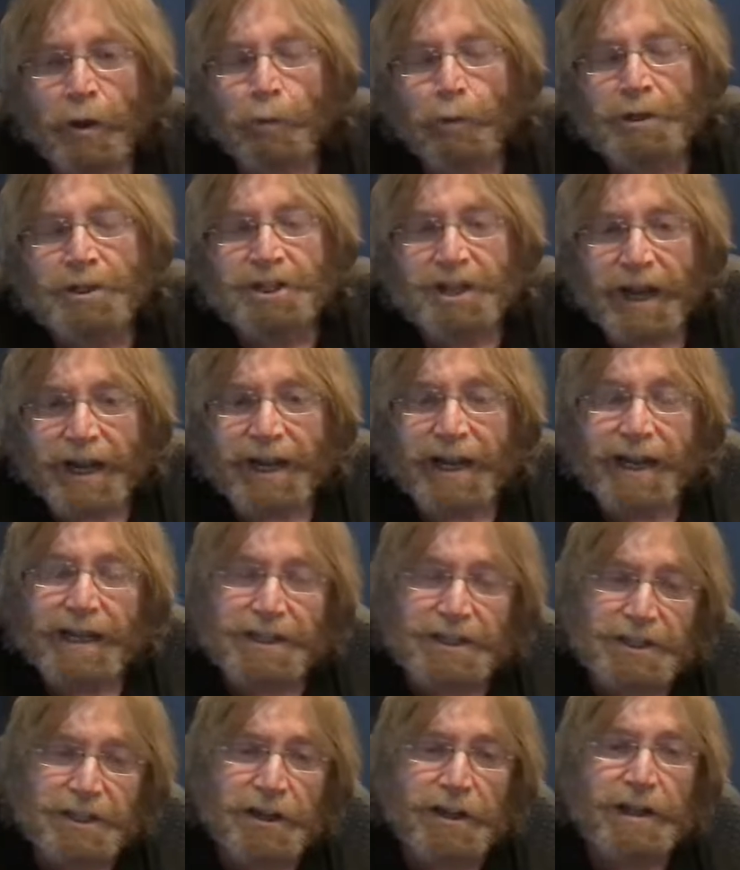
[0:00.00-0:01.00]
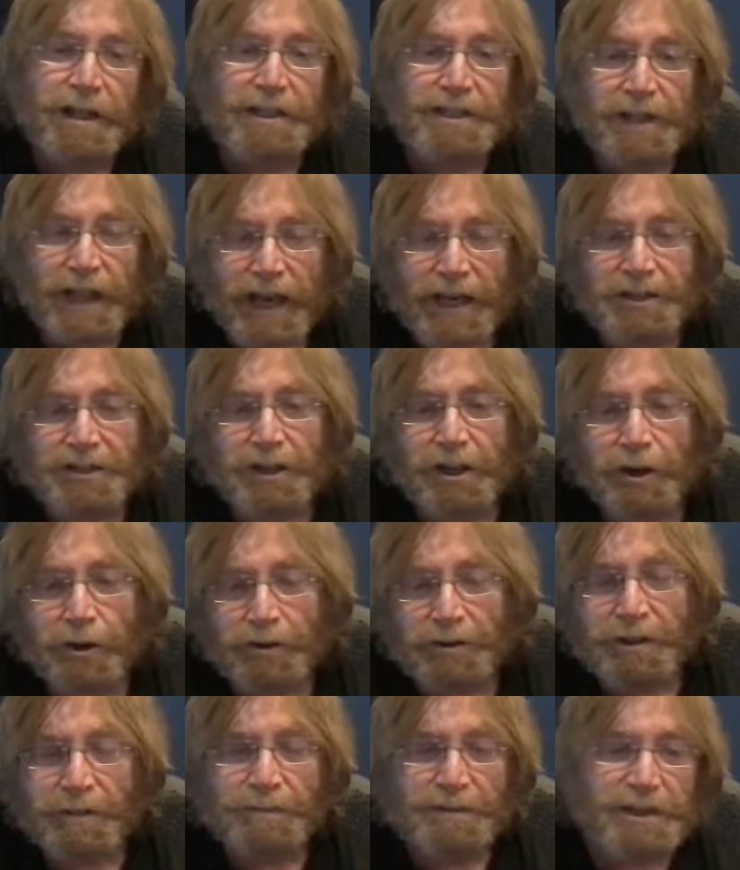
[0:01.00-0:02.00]
What China has done has actually
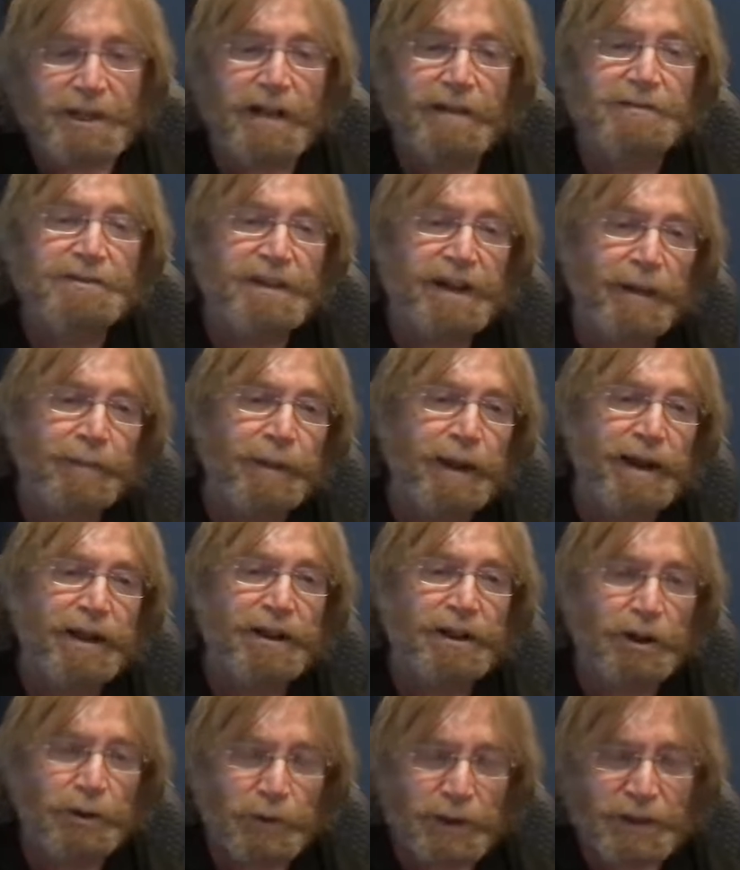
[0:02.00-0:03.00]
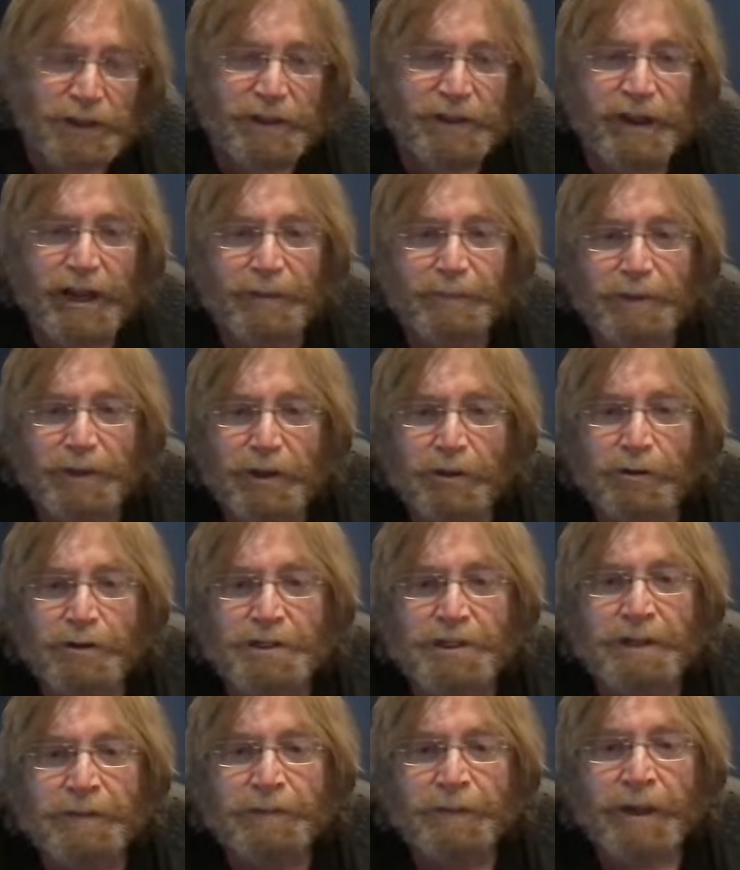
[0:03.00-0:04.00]
hurt themselves, and I'm not going to go into that
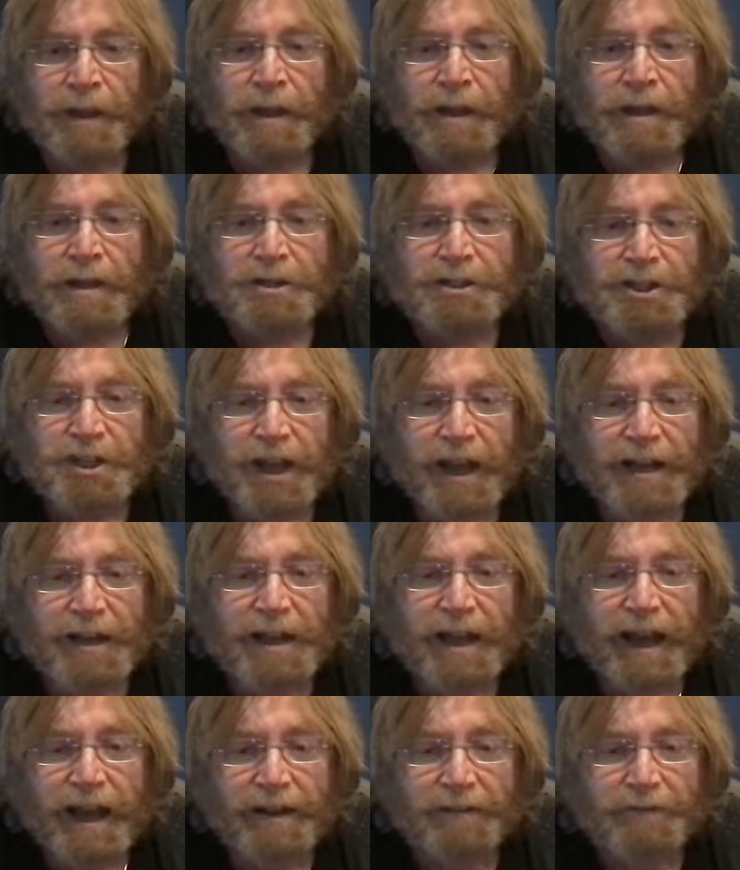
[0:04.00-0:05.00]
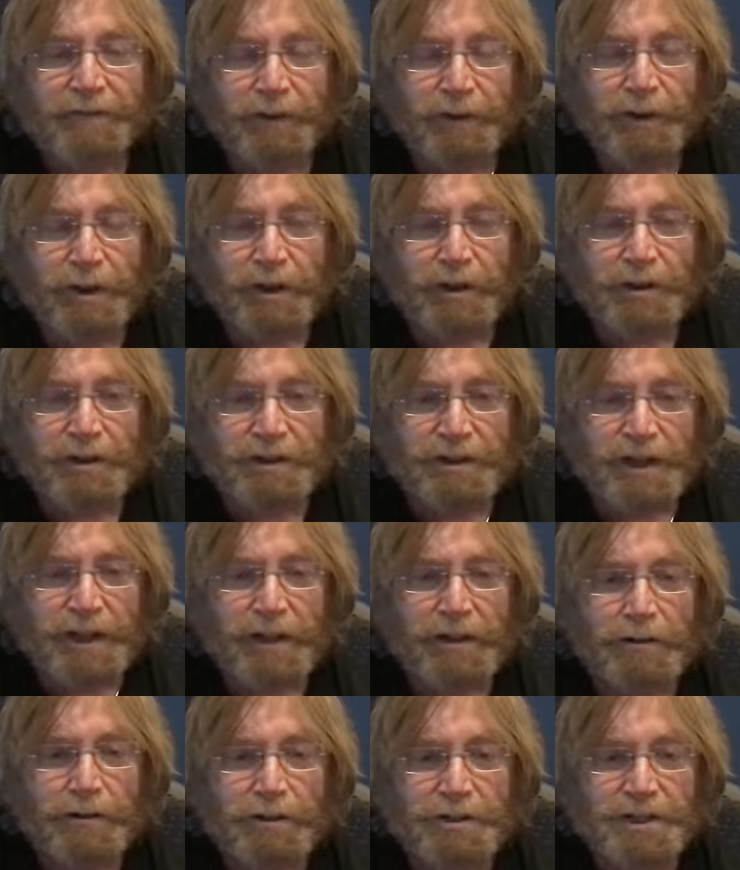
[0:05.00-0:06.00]
because China had a very good
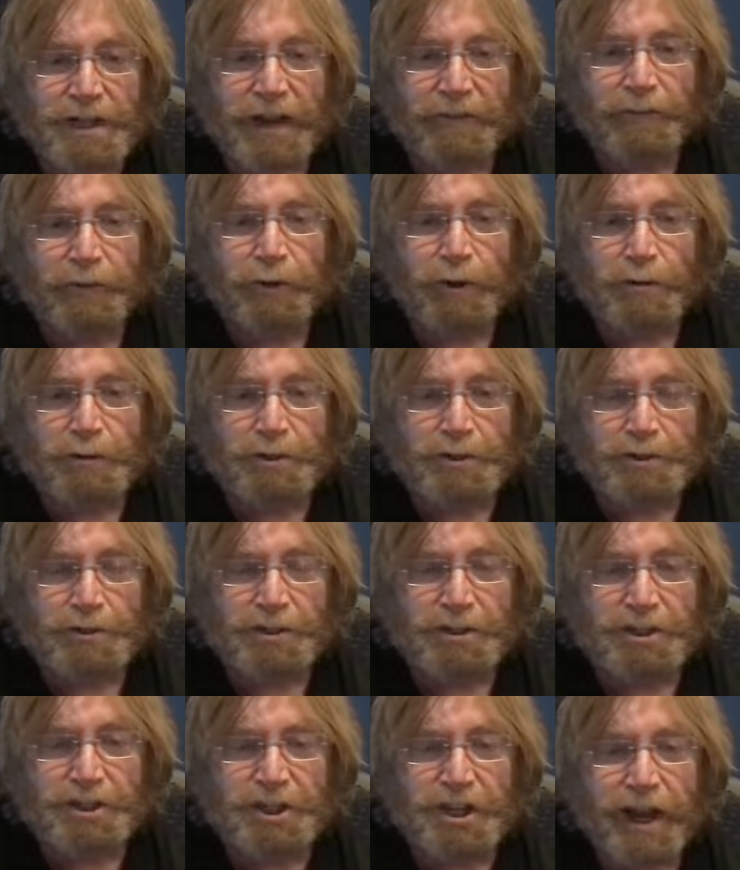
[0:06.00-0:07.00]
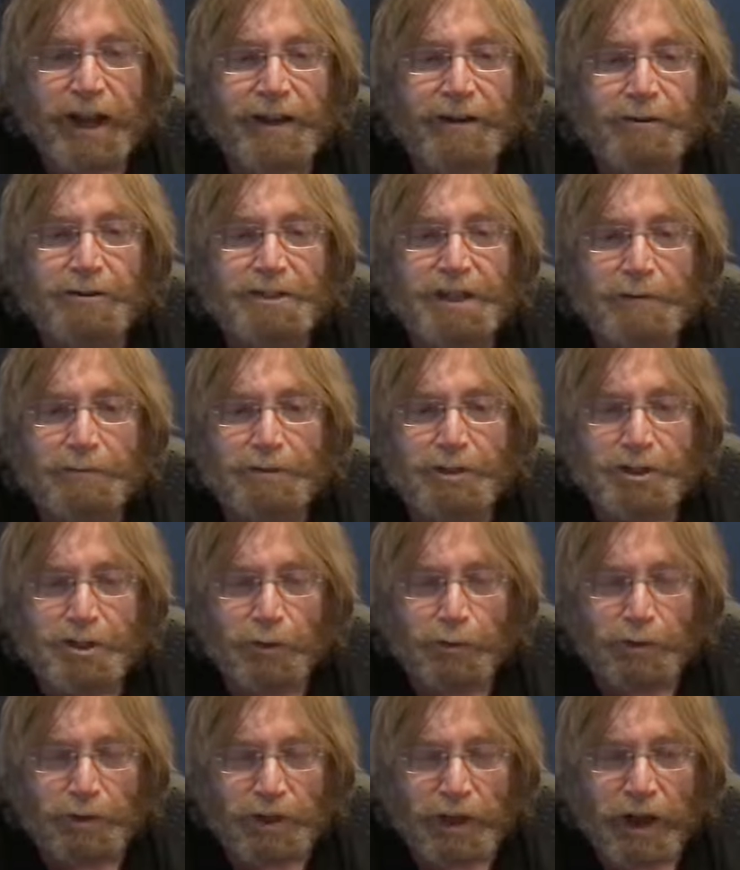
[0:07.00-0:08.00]
deal because everyone was using China because they were
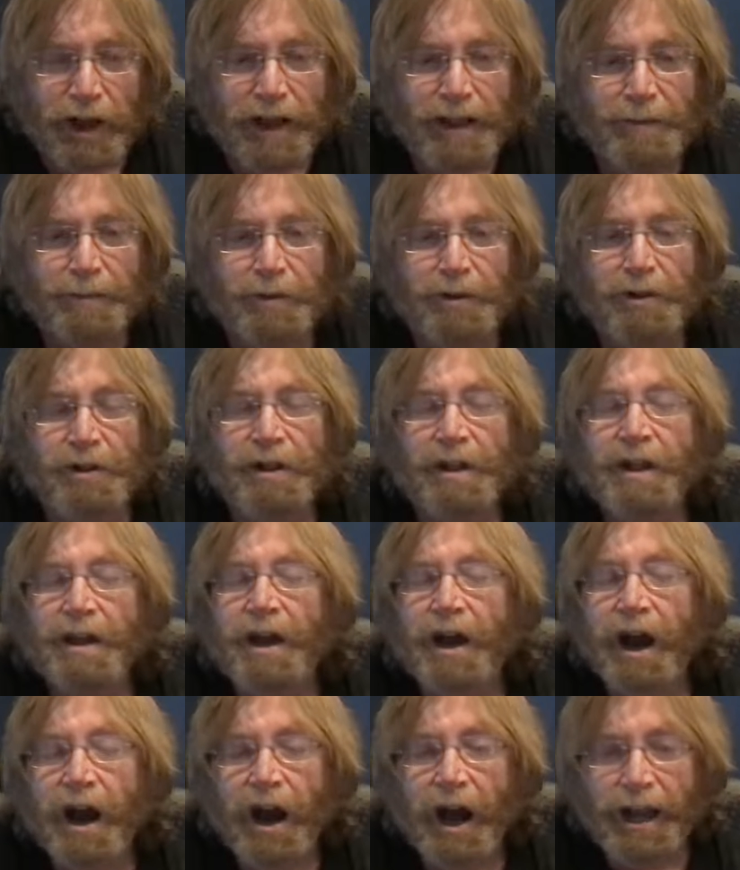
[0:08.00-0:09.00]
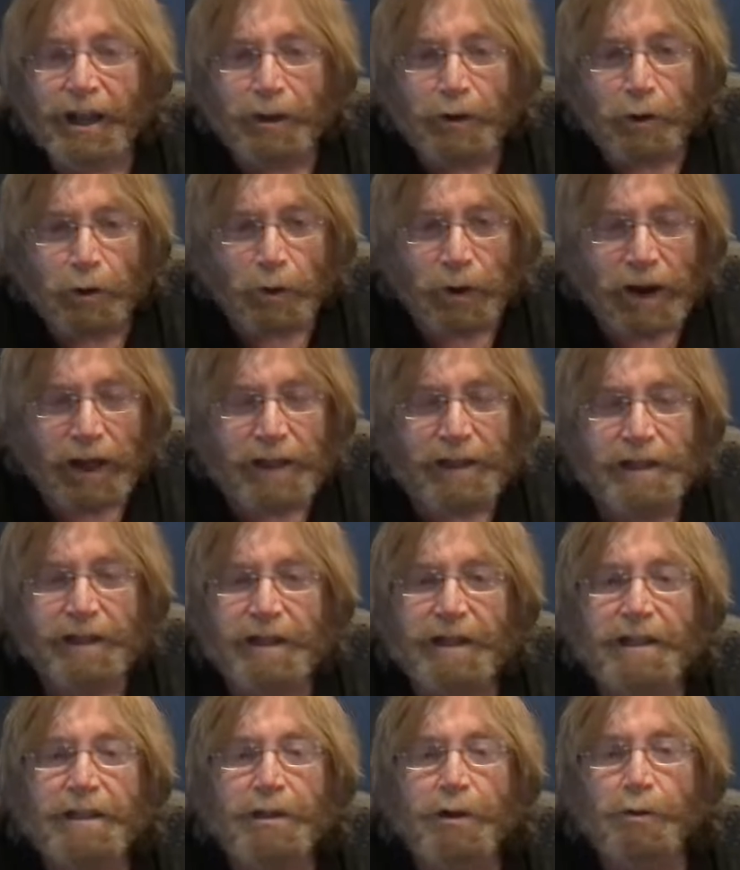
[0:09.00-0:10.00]
so reliable, high
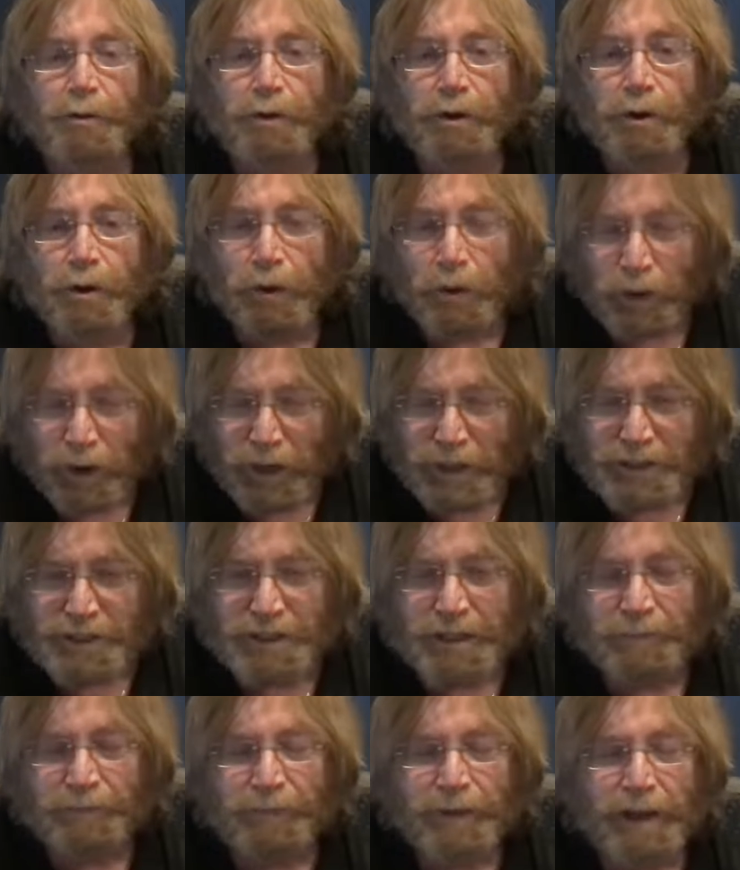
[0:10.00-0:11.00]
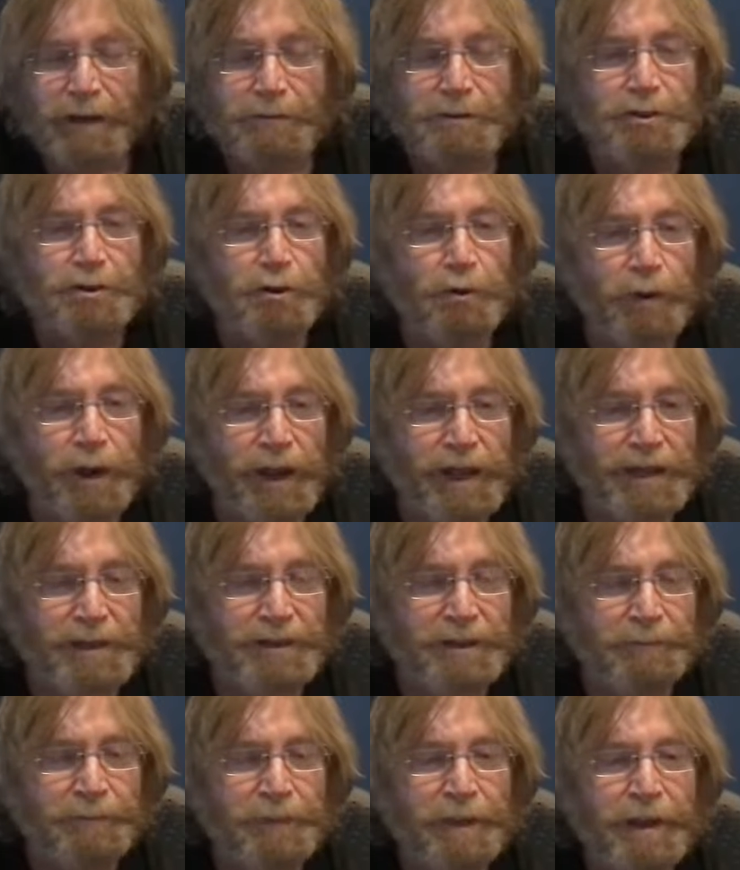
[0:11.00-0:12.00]
quality, low cost. It was great.